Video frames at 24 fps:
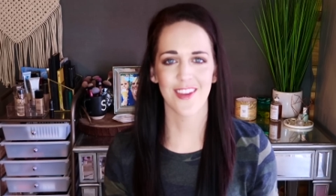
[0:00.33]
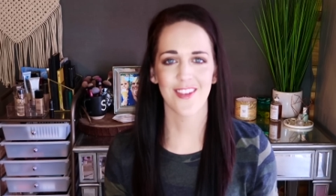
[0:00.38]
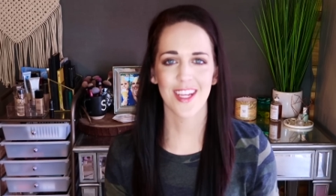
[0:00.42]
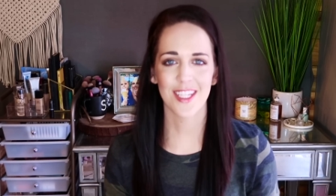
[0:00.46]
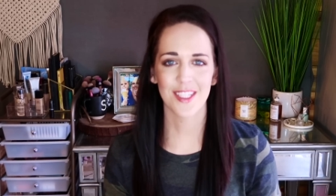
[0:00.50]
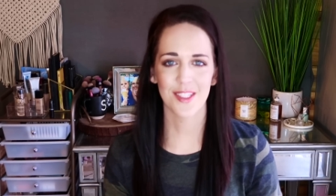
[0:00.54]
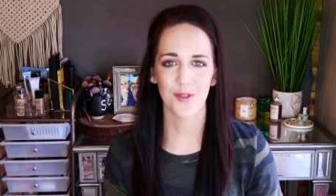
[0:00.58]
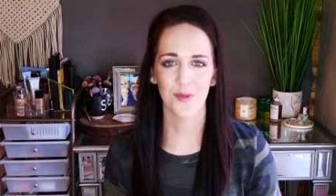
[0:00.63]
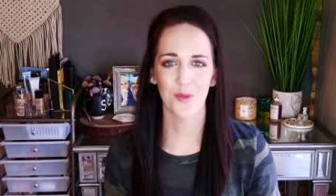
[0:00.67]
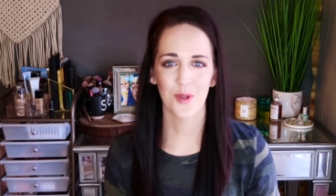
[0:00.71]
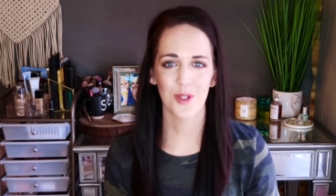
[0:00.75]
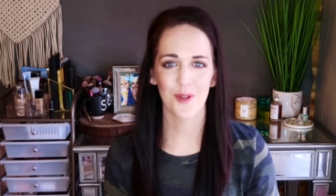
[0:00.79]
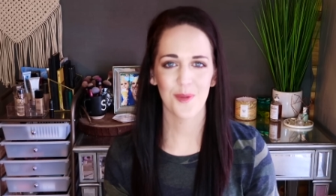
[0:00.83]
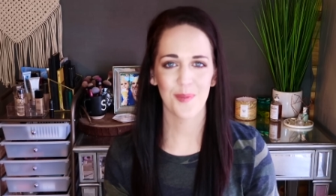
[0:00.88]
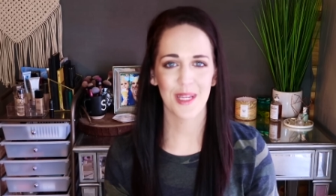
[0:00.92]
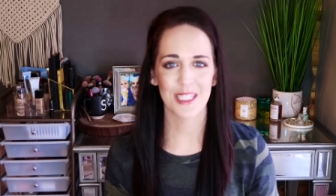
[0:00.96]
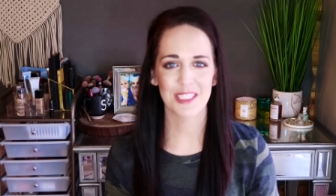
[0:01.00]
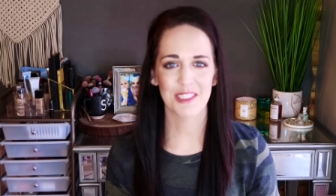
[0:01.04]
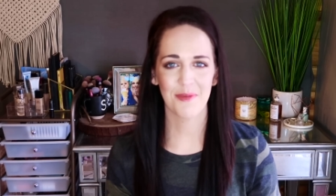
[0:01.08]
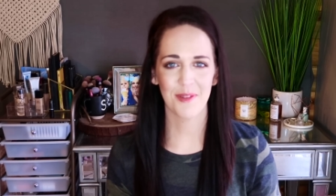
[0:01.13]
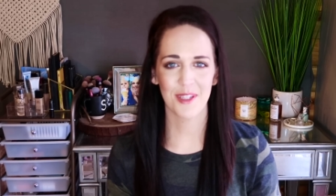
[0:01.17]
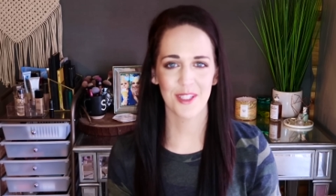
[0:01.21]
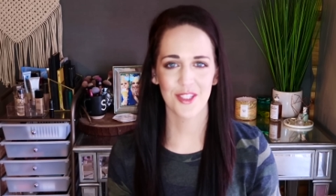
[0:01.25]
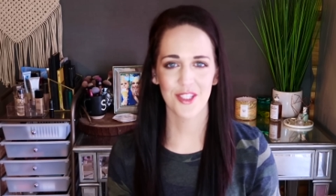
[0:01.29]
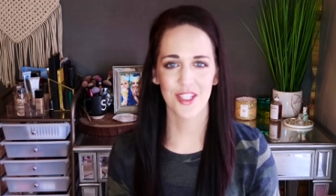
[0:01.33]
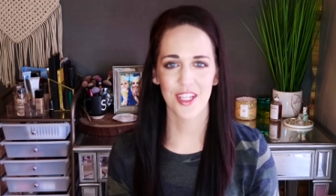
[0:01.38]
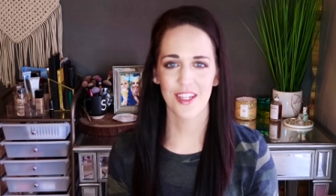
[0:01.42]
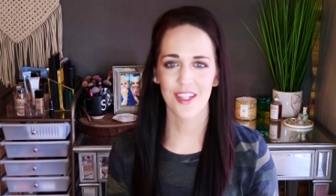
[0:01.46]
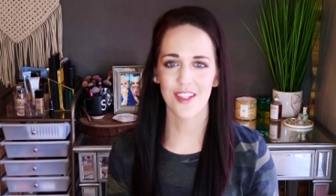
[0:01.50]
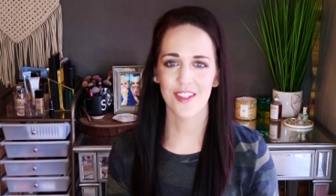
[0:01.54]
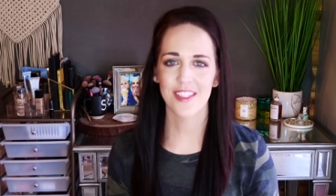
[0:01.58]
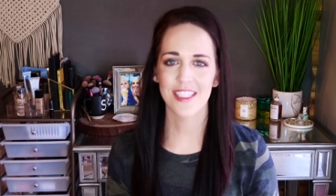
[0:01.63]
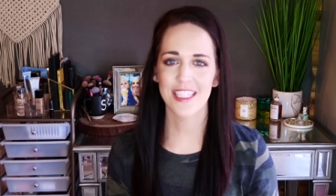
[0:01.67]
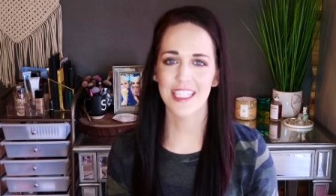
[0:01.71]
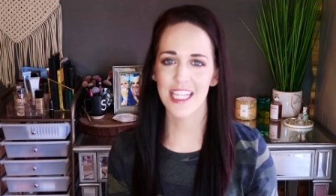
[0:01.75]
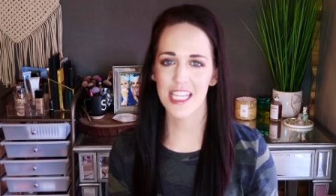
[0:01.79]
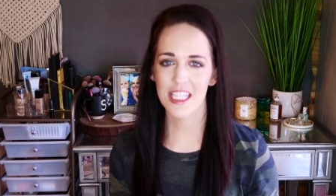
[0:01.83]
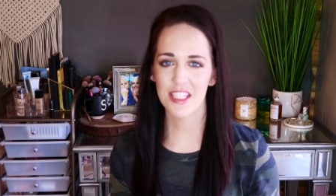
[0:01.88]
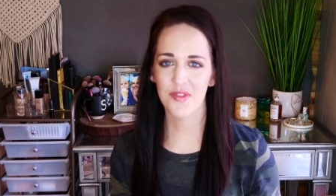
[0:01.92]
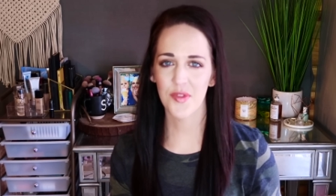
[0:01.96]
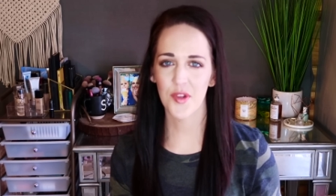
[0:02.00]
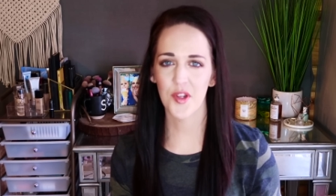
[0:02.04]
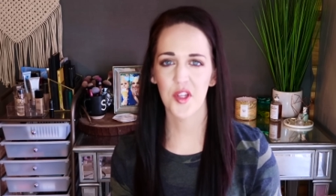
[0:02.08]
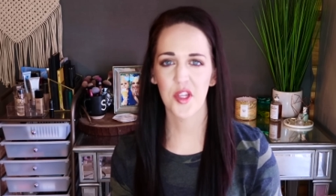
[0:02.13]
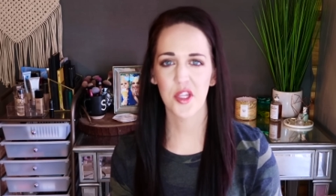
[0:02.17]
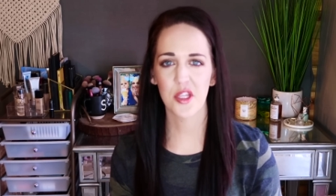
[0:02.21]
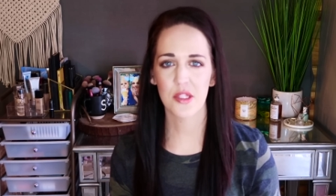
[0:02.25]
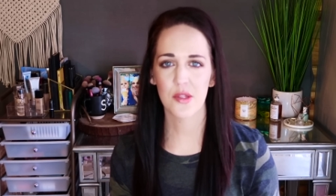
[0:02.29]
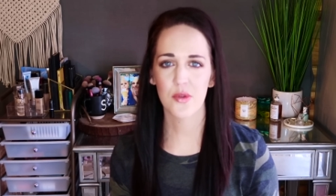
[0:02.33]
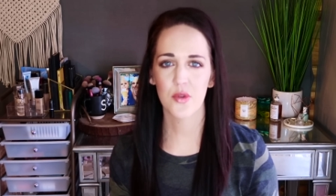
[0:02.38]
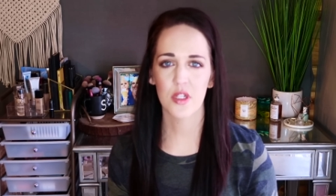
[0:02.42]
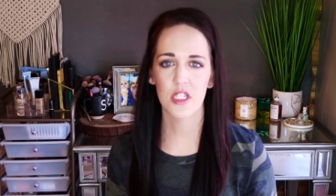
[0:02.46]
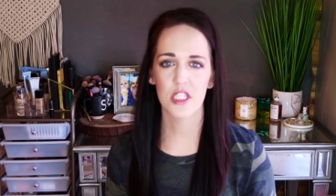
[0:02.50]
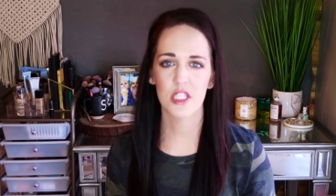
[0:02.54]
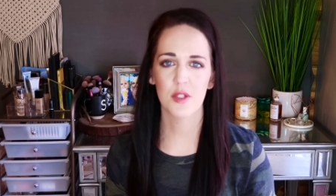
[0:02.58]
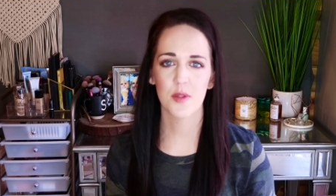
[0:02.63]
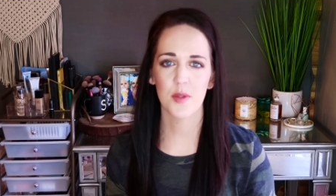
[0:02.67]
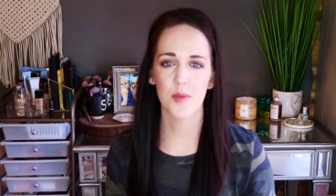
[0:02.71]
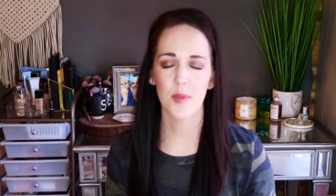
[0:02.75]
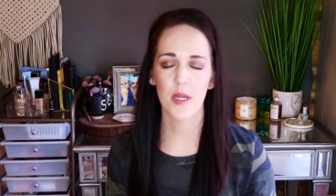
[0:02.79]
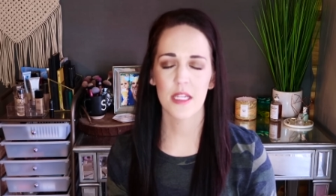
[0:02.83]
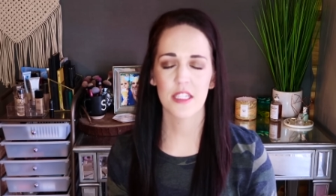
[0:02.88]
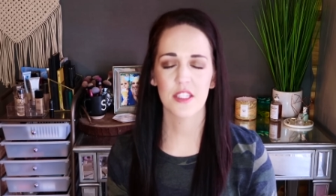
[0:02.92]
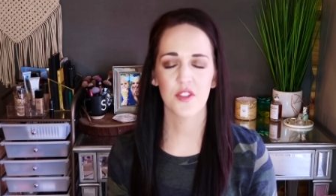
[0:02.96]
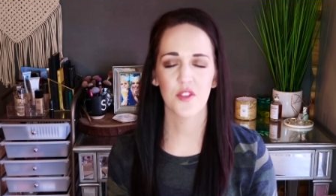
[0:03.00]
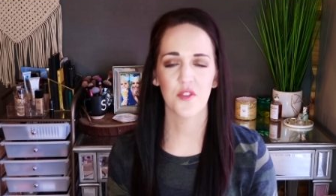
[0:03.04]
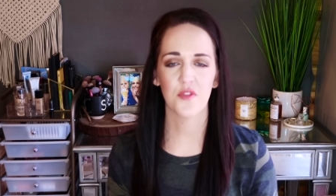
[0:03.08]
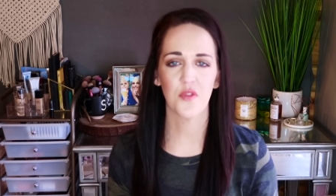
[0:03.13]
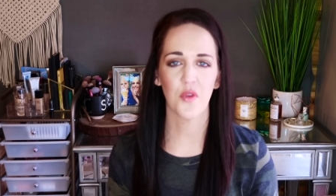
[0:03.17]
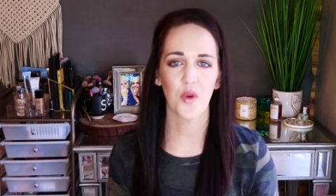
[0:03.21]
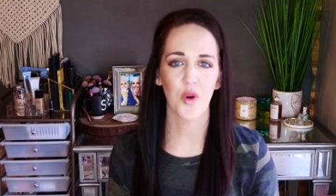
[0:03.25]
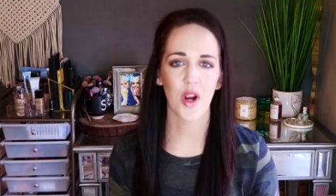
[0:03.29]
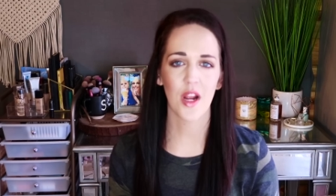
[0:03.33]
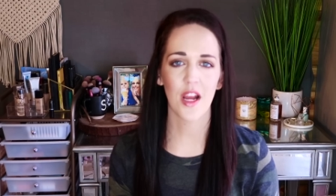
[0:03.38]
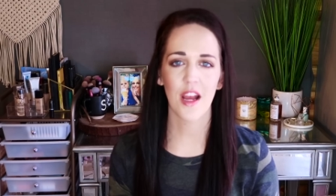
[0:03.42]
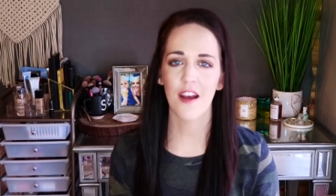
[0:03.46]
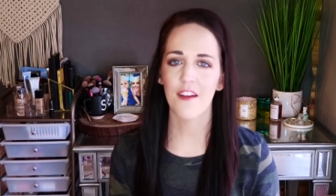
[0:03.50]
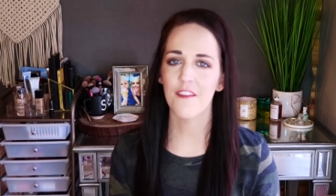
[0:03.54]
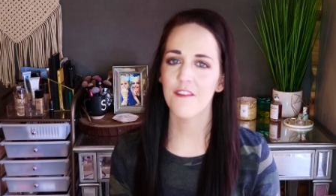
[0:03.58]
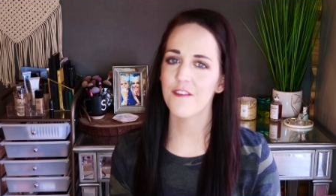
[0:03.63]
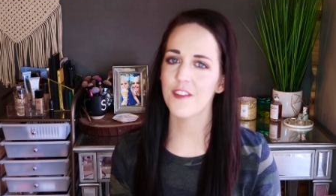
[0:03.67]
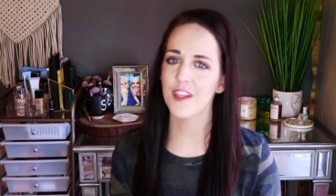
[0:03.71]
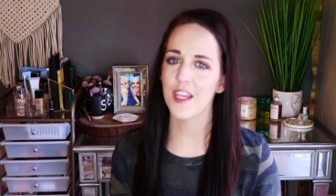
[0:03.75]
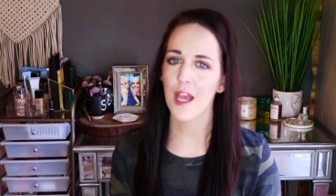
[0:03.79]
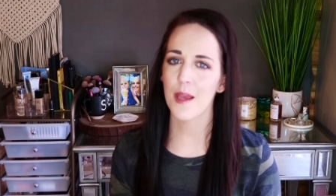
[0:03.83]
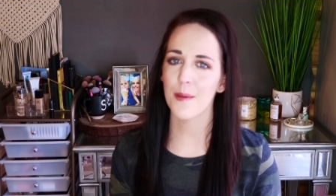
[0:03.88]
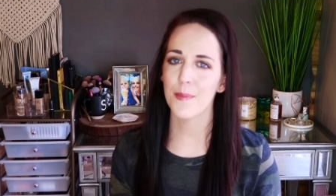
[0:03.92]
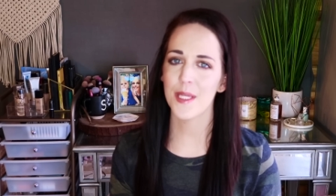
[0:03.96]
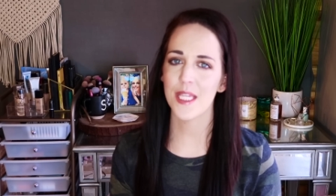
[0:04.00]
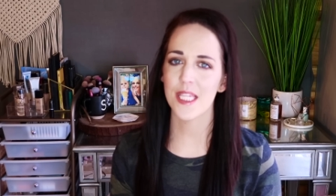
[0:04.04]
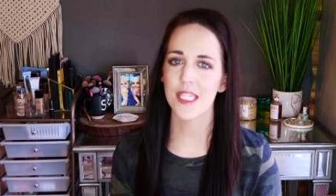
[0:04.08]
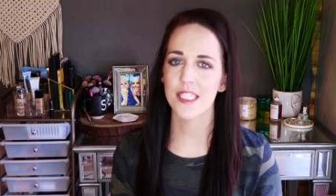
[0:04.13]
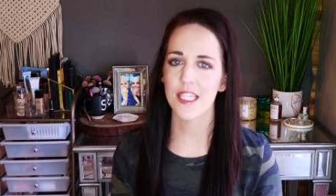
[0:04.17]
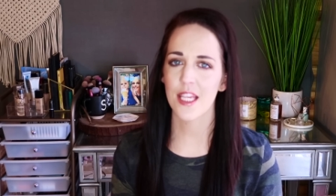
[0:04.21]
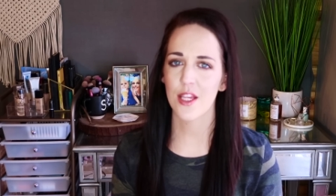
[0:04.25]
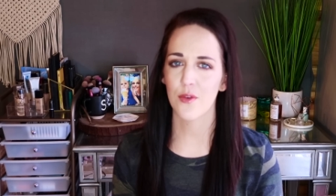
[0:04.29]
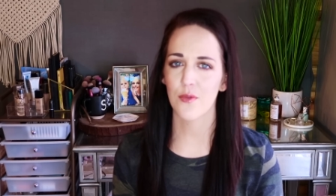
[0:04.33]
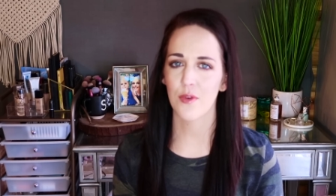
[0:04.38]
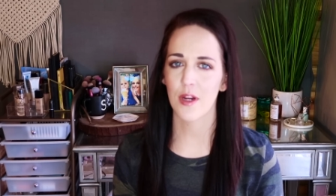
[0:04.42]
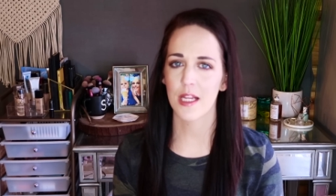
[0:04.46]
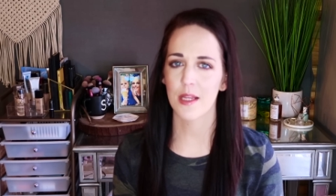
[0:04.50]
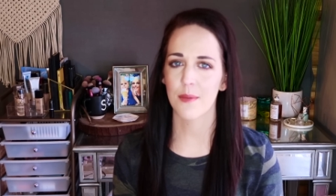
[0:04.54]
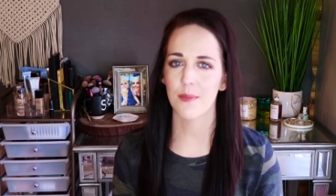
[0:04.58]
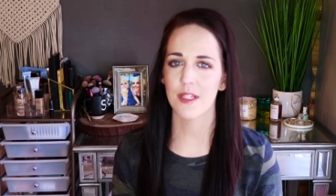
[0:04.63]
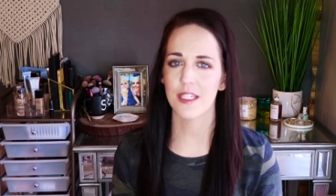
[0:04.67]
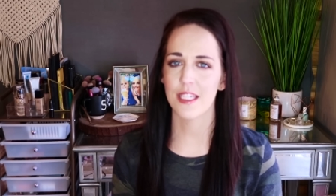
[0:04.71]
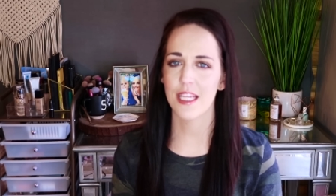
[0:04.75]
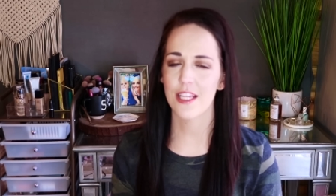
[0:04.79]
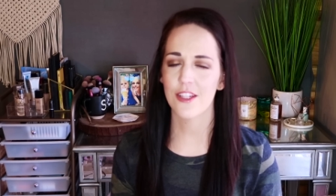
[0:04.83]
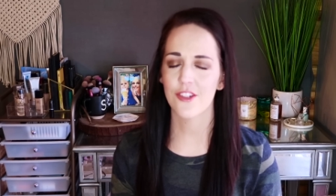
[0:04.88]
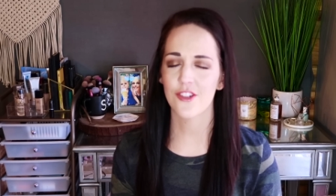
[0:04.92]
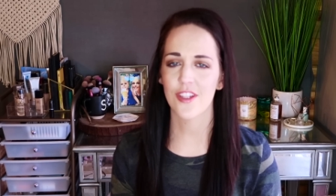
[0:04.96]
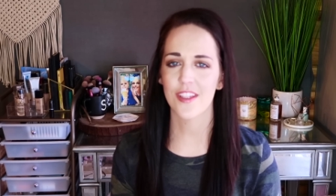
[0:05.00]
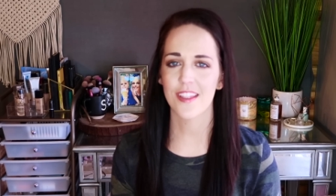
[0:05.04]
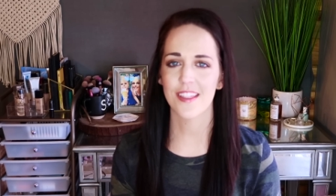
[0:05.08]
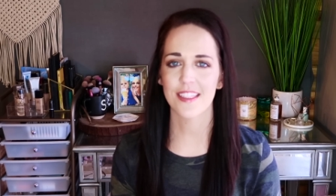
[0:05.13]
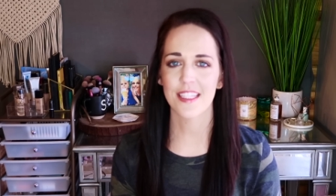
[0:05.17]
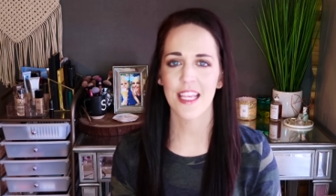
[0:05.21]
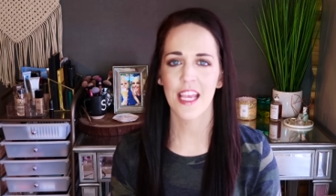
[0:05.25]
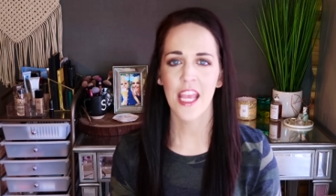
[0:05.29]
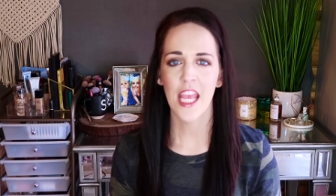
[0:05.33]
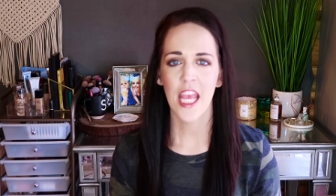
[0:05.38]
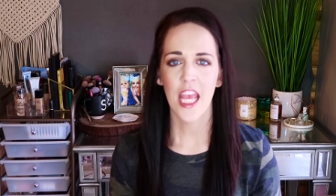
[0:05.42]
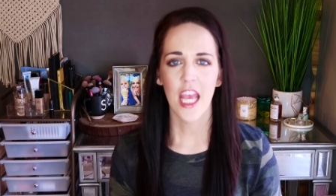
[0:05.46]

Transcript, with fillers: hi guys and welcome back to my channel today's video is going to my sephora vib sale recommendations